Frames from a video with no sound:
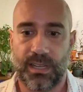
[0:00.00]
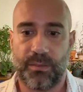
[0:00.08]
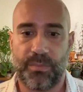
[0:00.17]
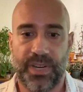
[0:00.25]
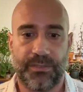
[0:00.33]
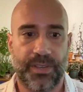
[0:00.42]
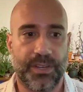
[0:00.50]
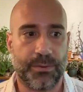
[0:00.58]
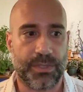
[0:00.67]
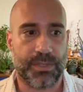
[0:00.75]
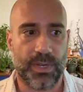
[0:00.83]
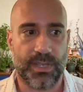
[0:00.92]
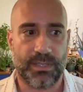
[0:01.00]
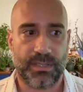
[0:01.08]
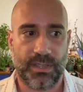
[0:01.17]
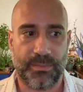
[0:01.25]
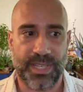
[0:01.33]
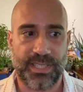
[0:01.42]
benefit you as well.
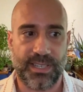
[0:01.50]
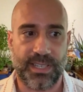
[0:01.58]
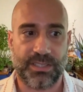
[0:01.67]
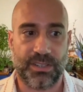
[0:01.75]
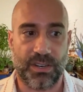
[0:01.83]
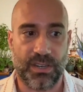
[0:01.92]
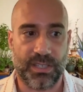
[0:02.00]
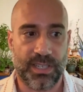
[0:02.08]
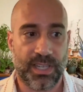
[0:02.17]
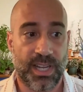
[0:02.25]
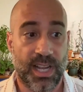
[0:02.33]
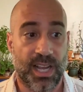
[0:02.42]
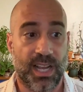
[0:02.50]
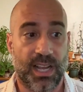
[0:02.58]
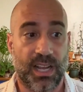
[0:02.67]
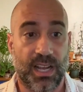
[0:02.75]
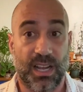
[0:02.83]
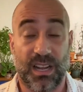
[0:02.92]
So that makes it extra hard.
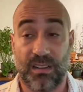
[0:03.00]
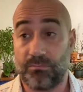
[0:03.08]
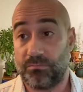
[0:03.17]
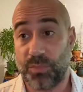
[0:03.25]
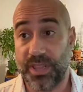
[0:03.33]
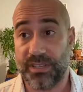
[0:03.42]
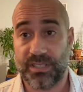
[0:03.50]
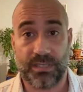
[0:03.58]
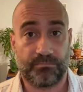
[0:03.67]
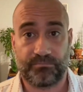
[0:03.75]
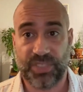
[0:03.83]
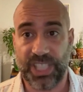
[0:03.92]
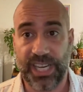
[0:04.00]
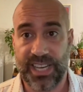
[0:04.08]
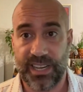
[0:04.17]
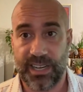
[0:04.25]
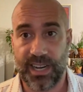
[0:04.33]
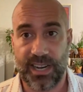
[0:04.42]
When there's a
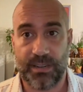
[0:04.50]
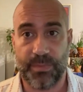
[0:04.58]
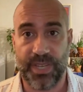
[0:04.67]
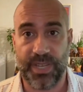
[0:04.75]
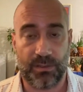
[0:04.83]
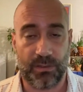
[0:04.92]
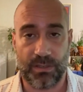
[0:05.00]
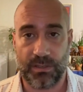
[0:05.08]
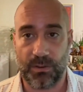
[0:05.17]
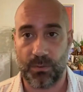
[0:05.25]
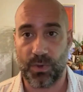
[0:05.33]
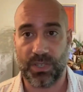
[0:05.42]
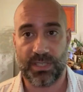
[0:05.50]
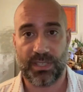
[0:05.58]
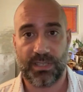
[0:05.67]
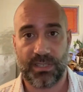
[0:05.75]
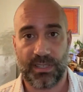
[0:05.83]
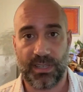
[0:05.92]
shaky economy or worse